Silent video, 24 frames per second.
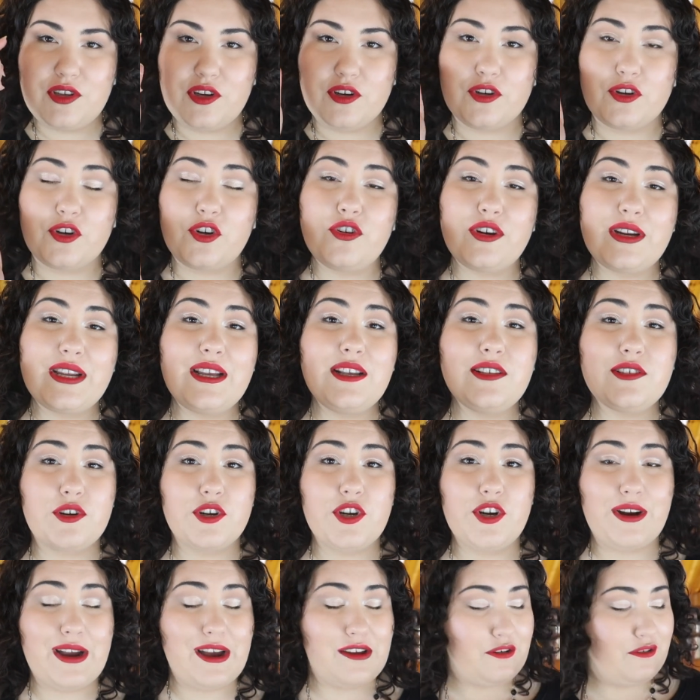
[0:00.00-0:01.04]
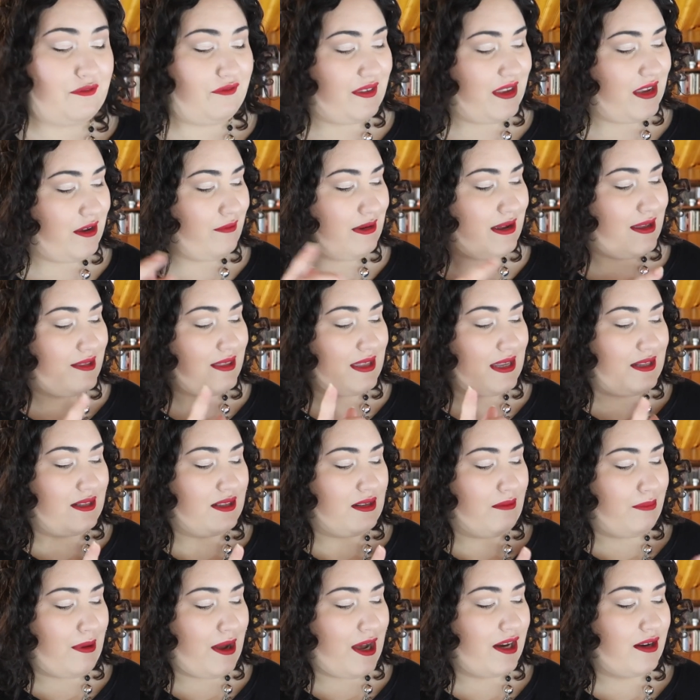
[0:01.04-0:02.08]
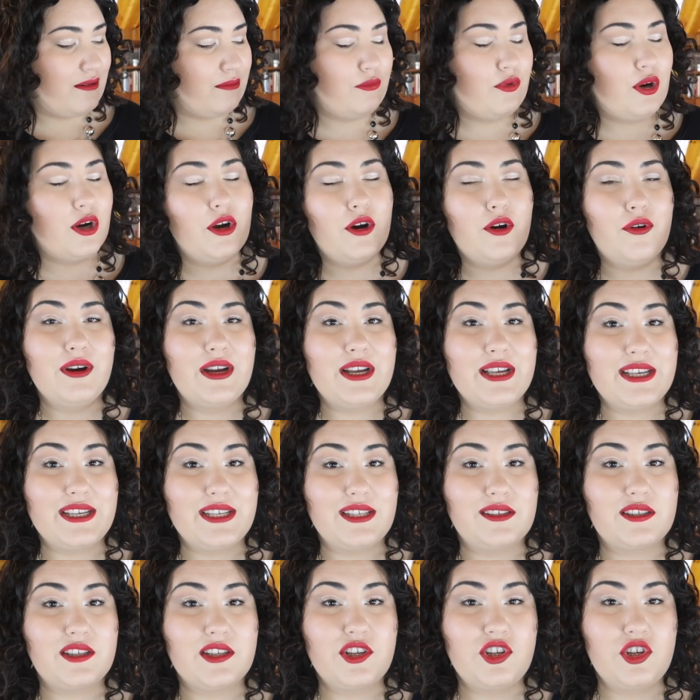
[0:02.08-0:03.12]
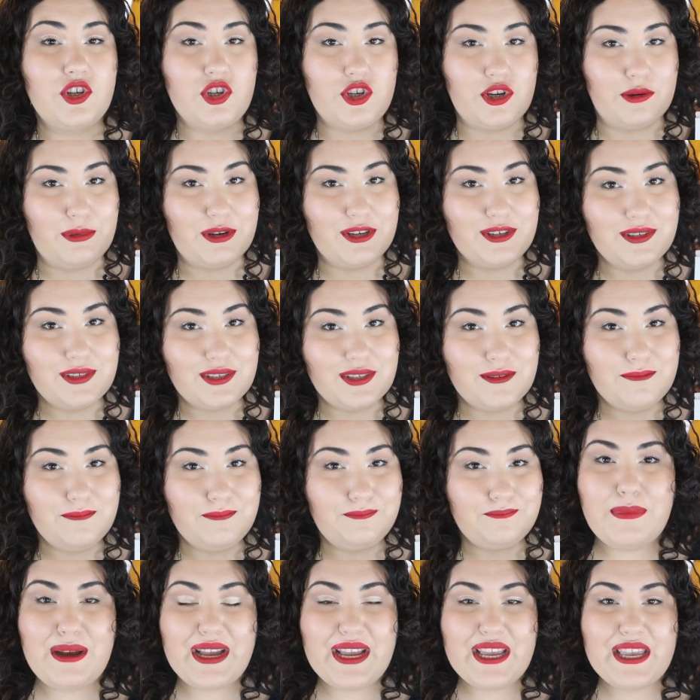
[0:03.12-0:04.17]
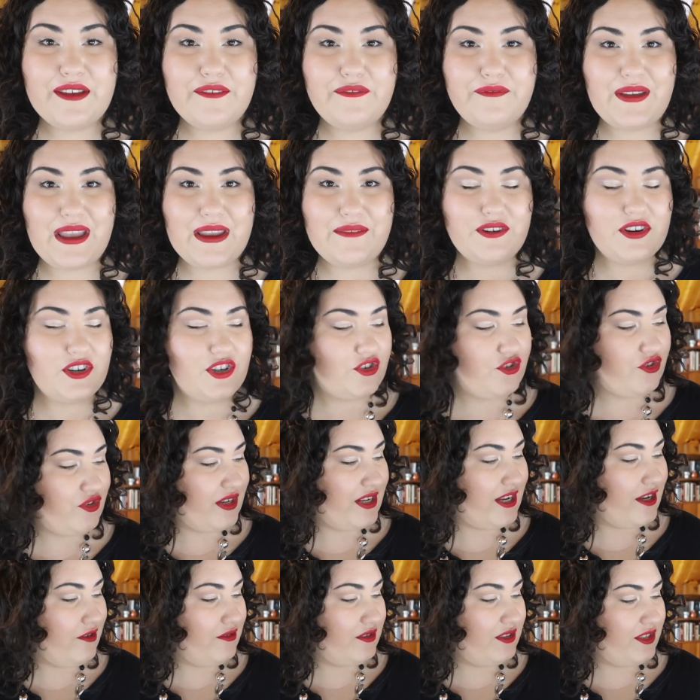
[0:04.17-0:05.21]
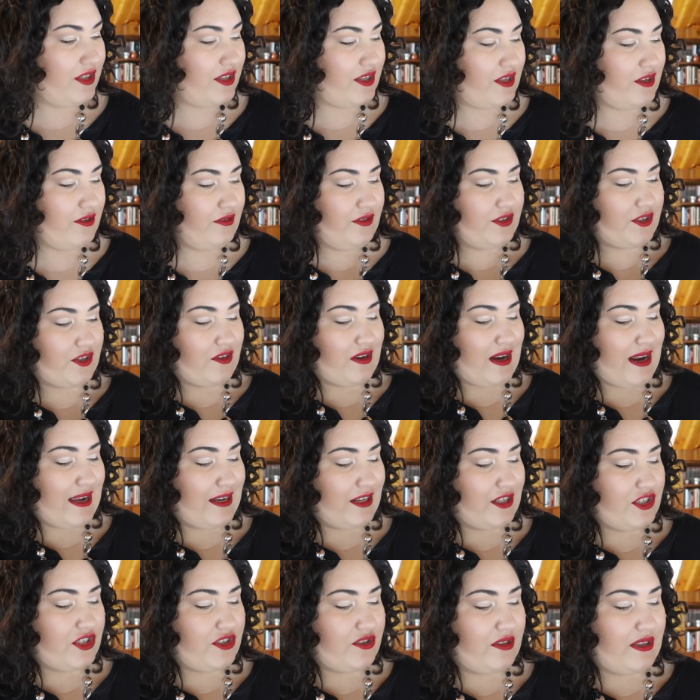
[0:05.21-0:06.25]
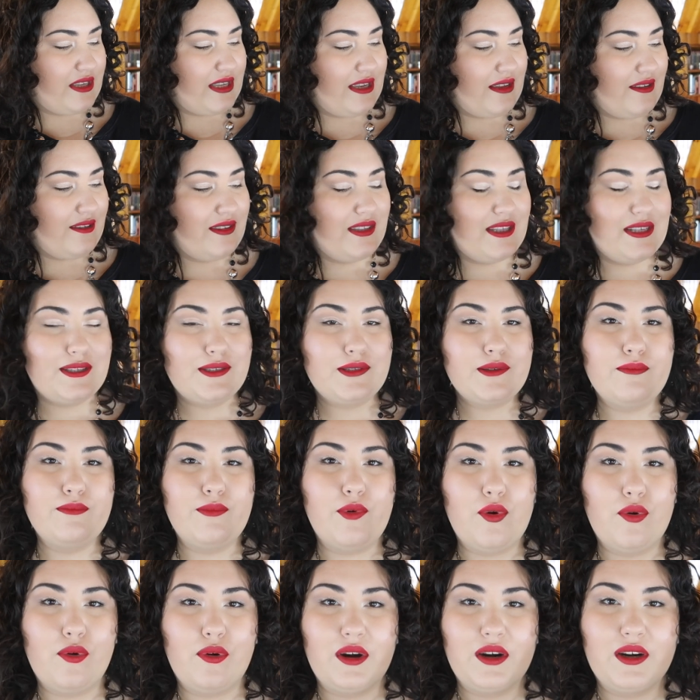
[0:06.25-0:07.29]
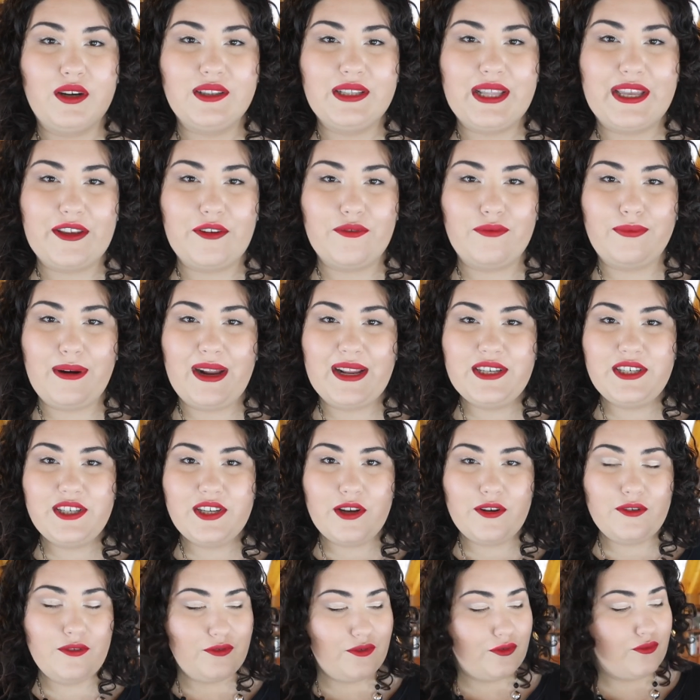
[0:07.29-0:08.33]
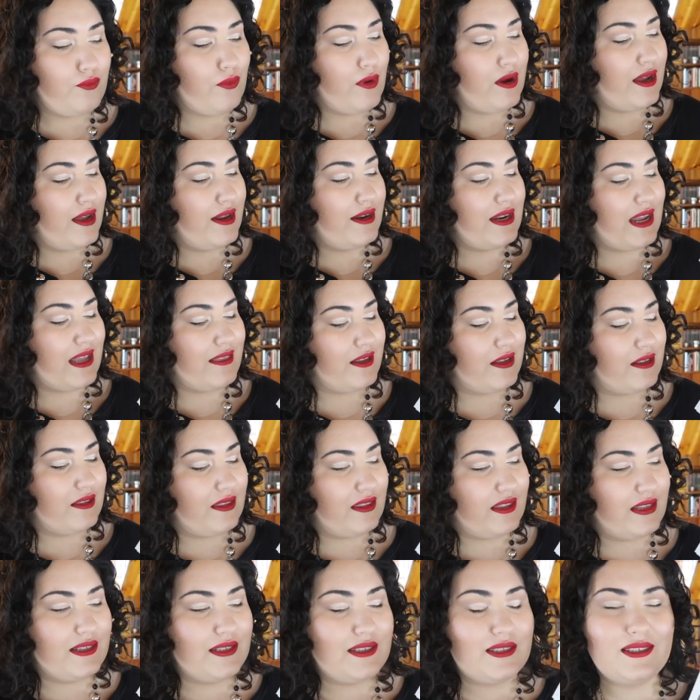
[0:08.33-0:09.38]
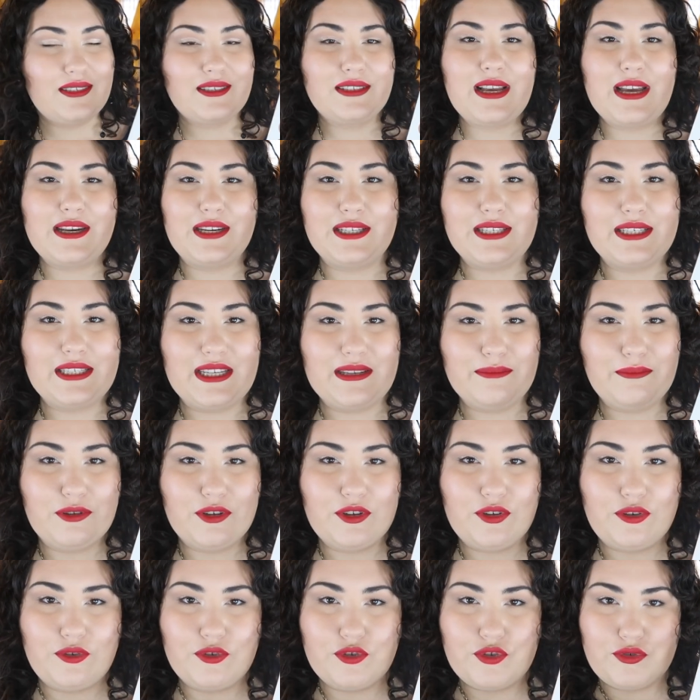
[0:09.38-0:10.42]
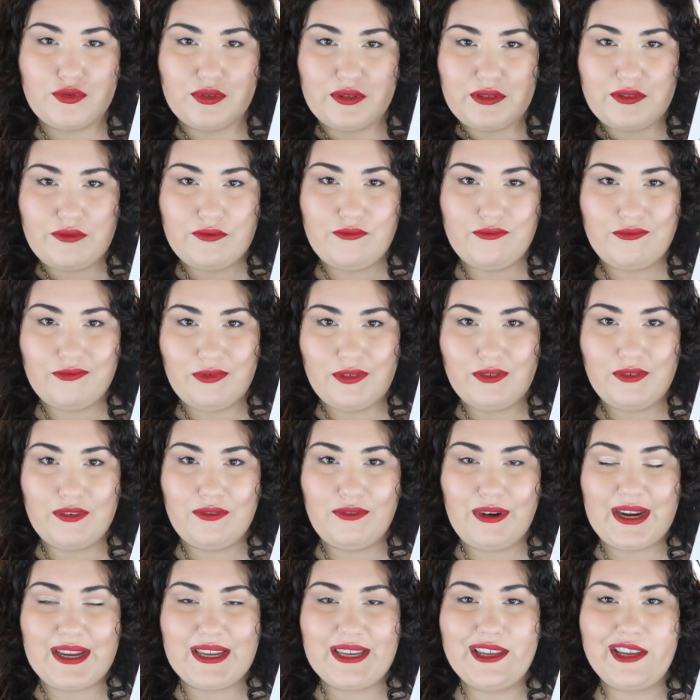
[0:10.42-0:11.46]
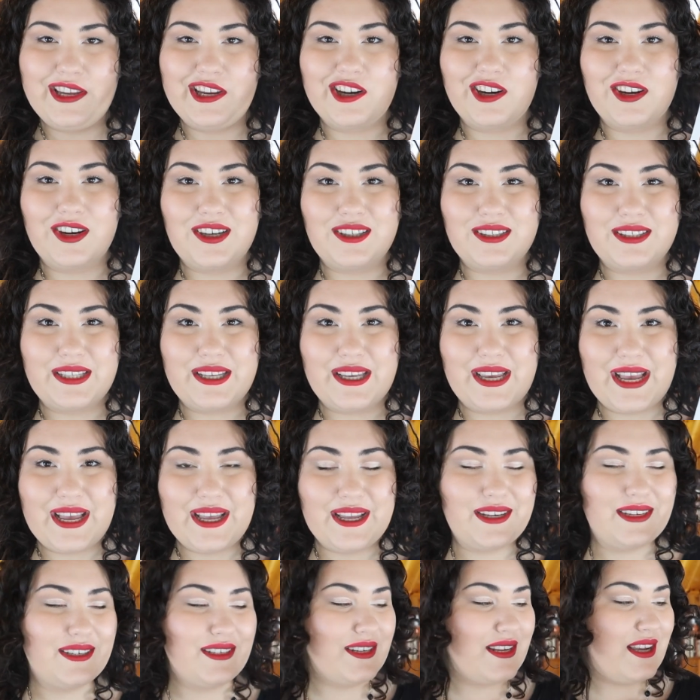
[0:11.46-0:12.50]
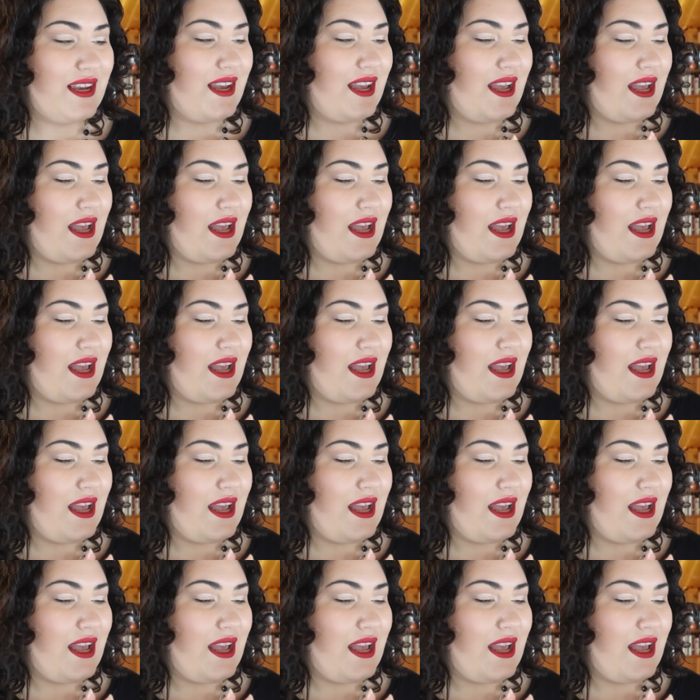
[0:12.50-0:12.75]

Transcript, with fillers: your crease or your outer V with, and then the bottom row is shimmers. My favorite trios to use are actually this more like red toned one, and then this kind of deeper neutral right here on the end.